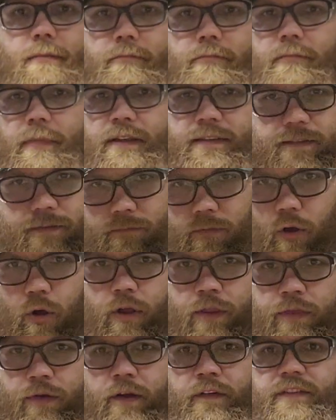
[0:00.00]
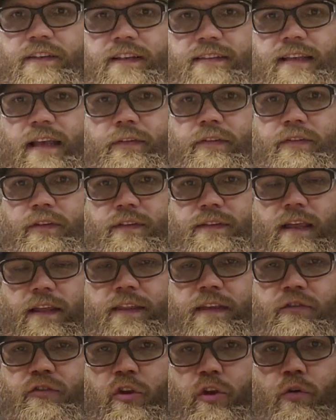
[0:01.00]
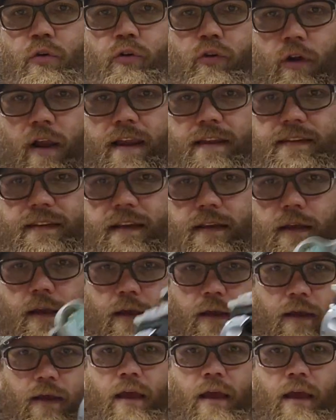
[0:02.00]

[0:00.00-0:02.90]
357, so it's nothing too crazy,